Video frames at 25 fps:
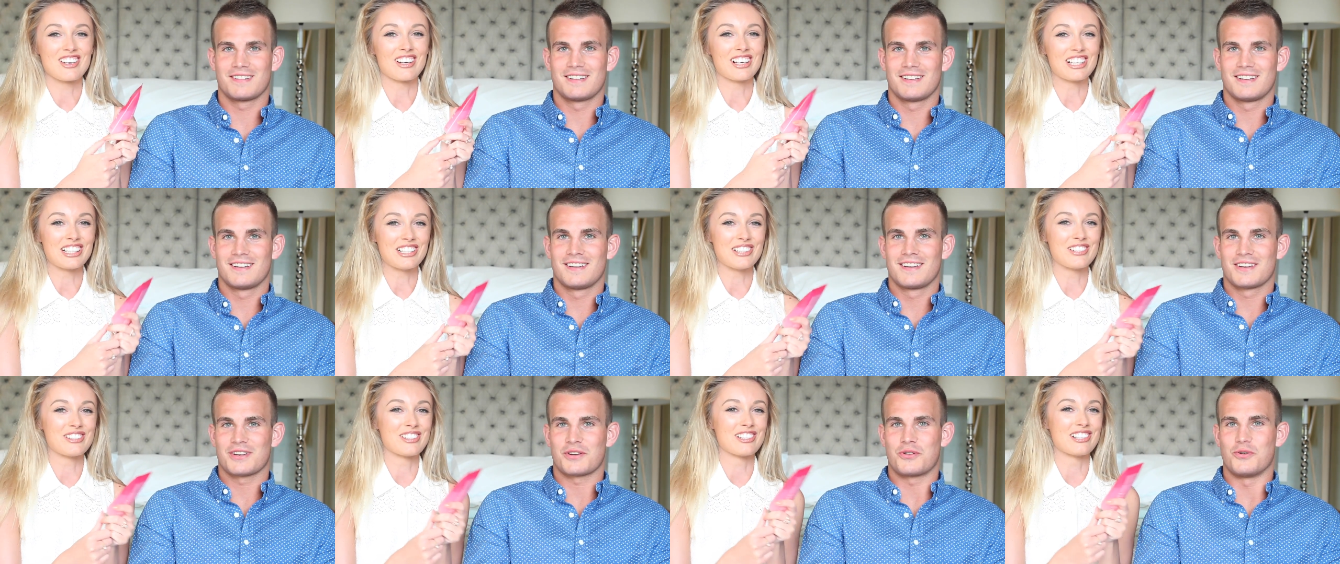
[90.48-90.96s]

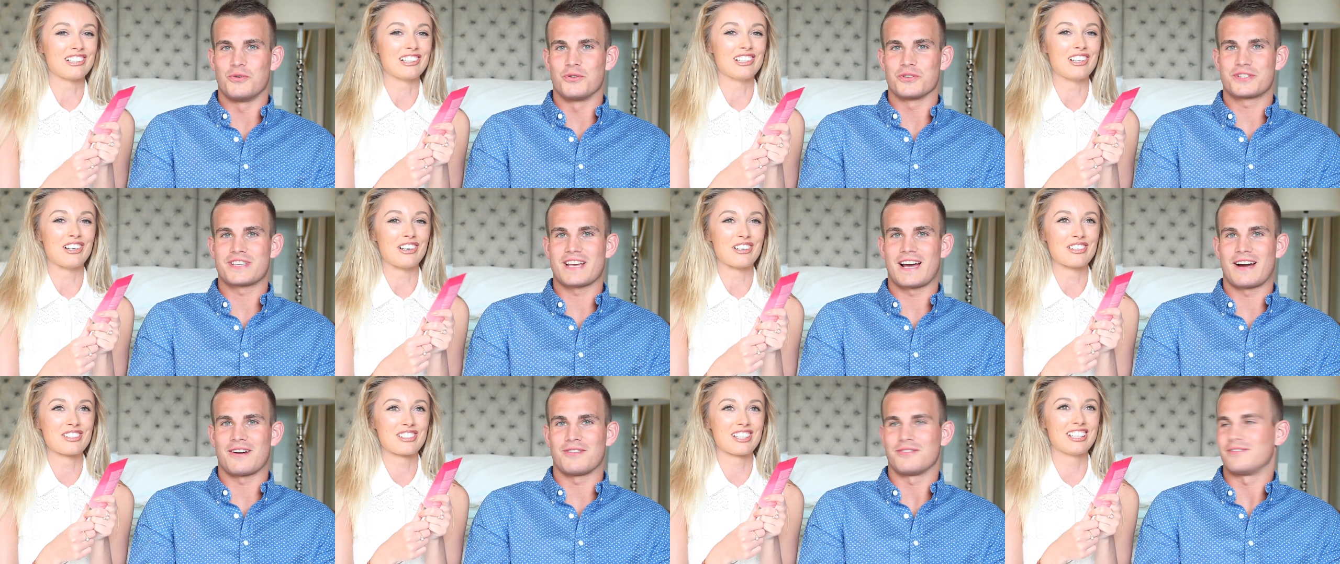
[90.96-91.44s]
Speaker 1: Charlie uses Caught a
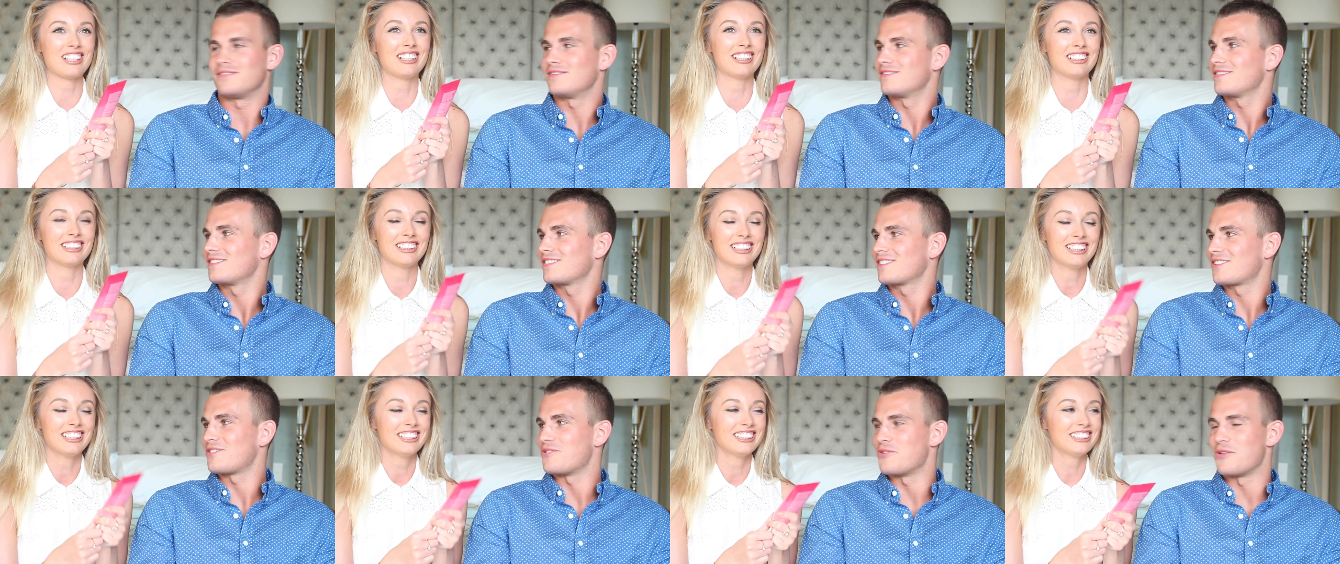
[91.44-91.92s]
lot. out.
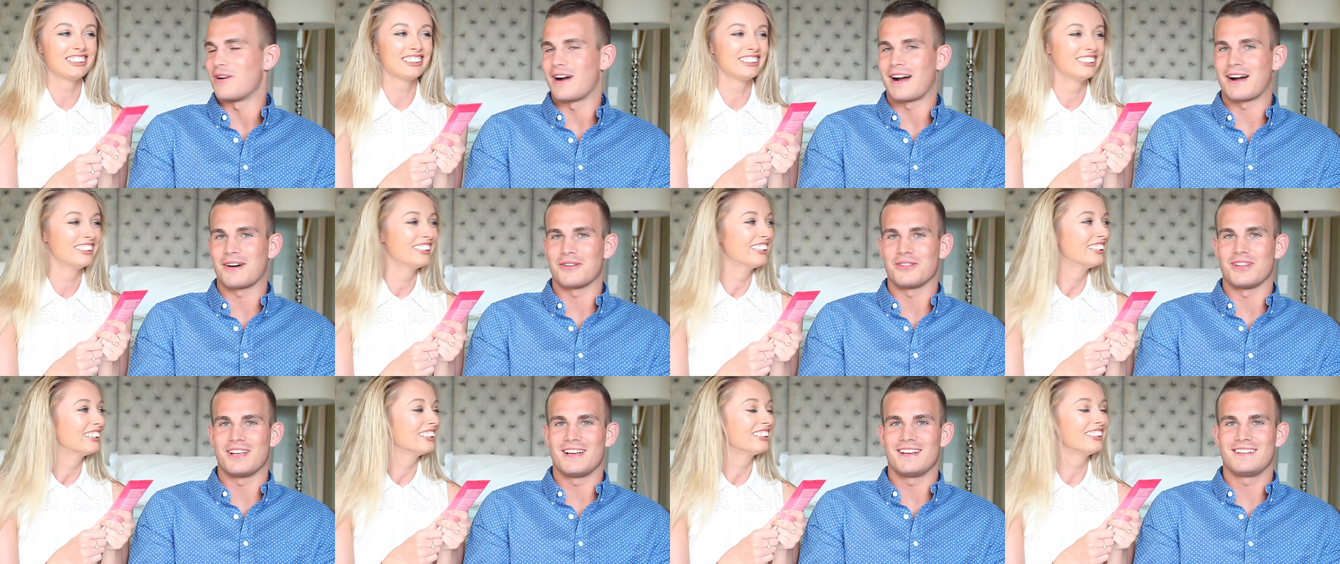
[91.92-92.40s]
Speaker 2: Caught
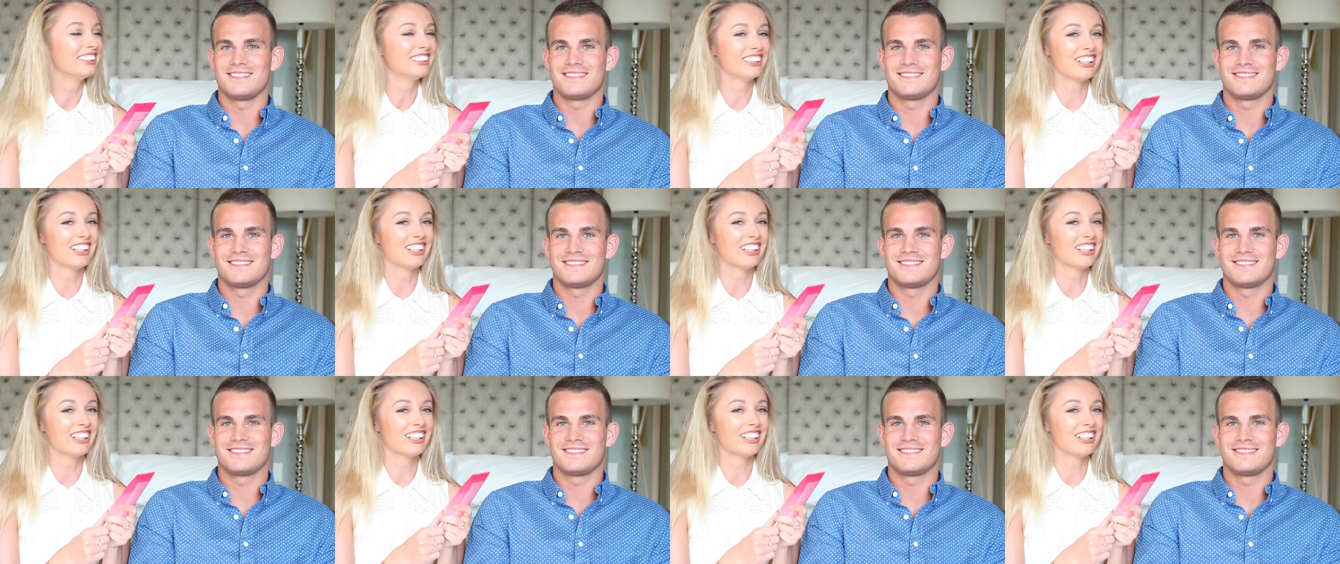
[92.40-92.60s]
out there.